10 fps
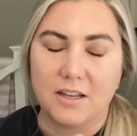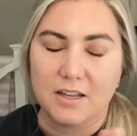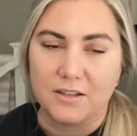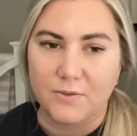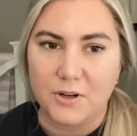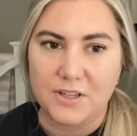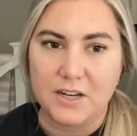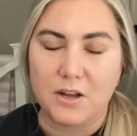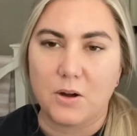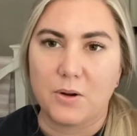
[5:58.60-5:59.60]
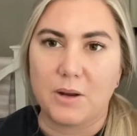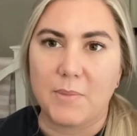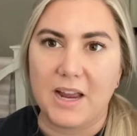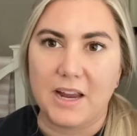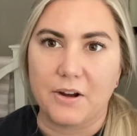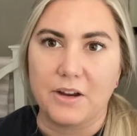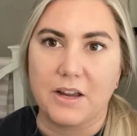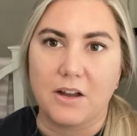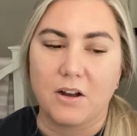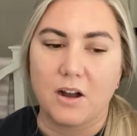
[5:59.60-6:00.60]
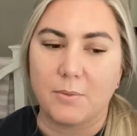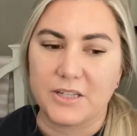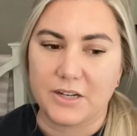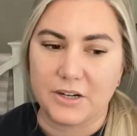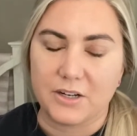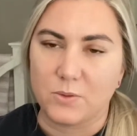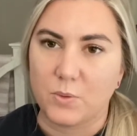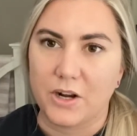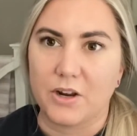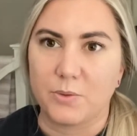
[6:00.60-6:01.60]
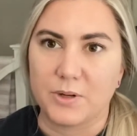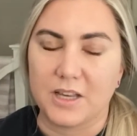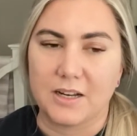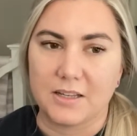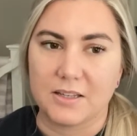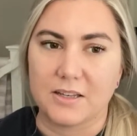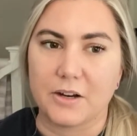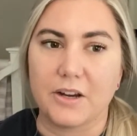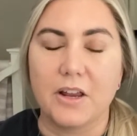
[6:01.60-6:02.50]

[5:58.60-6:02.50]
as far as I know, in my area, a commissary is 100% necessary.